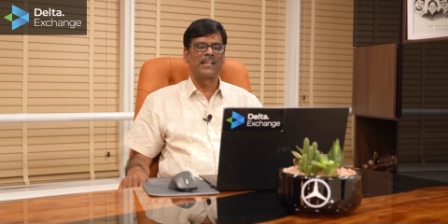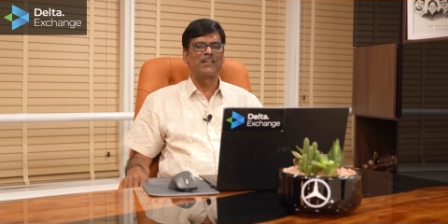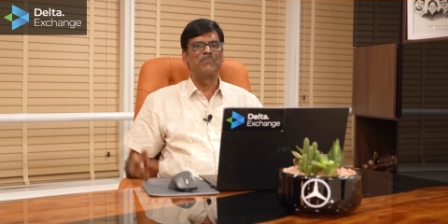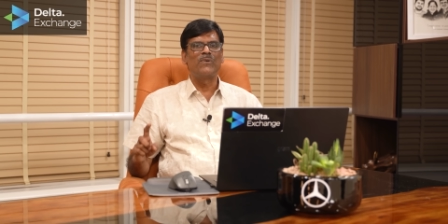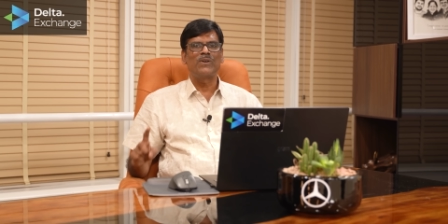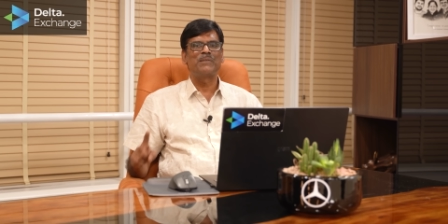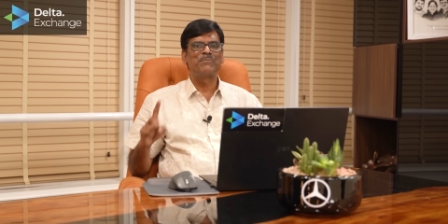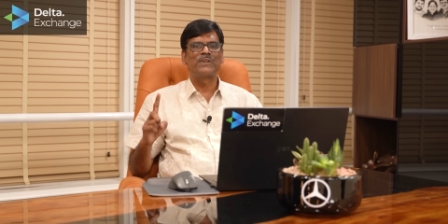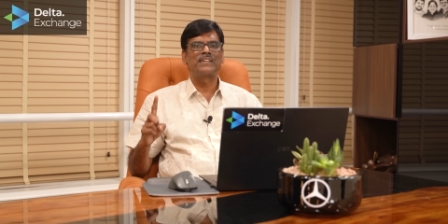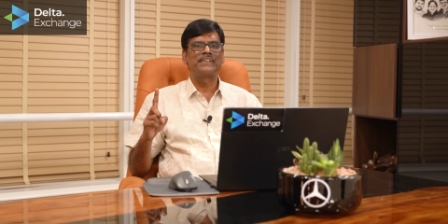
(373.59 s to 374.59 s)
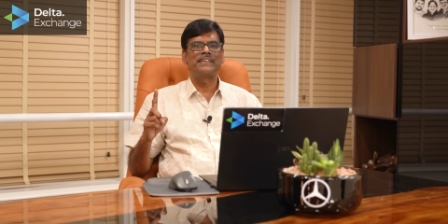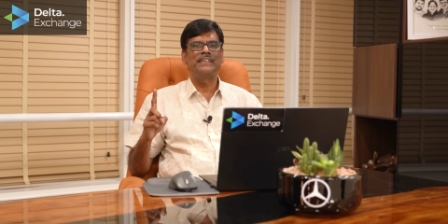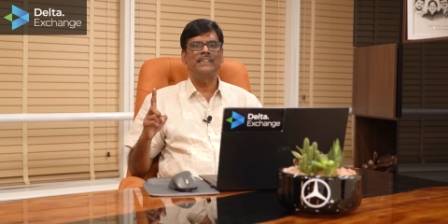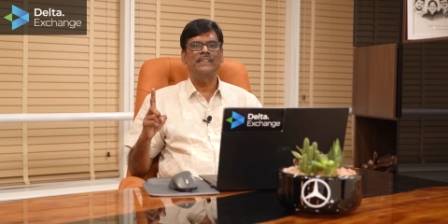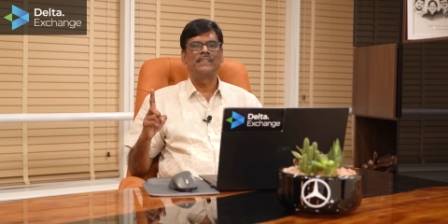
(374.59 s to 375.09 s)
And more
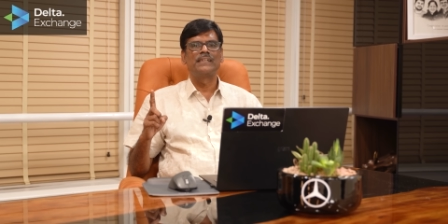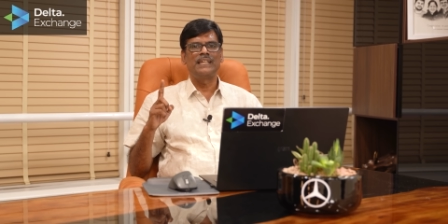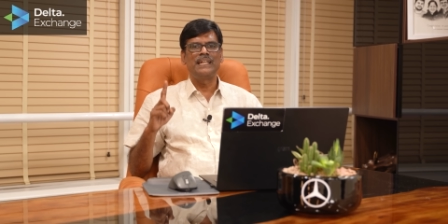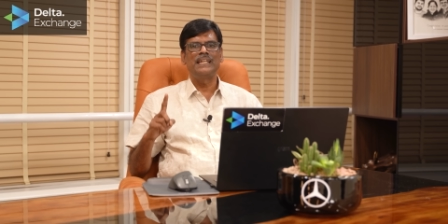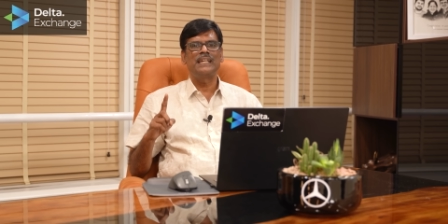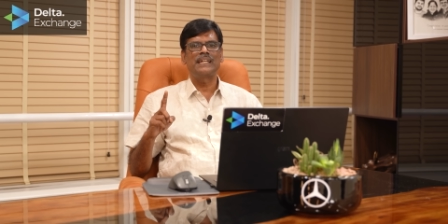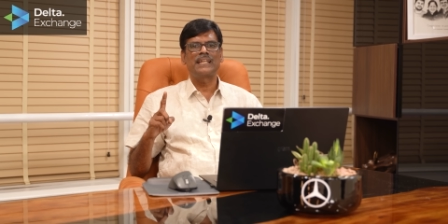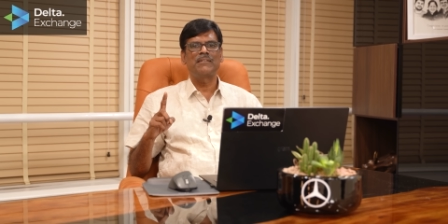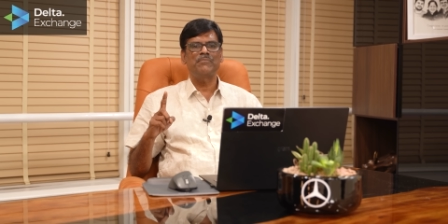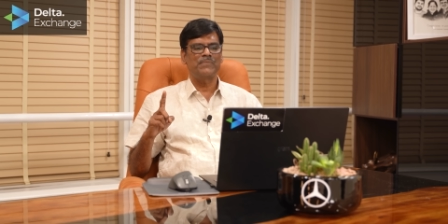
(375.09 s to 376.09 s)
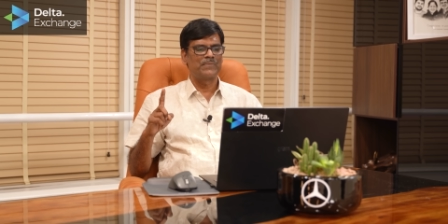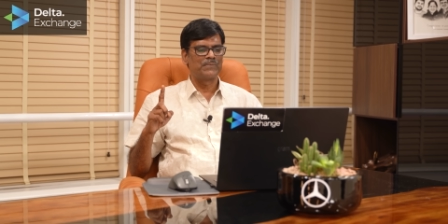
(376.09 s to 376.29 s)
importantly, Indian time,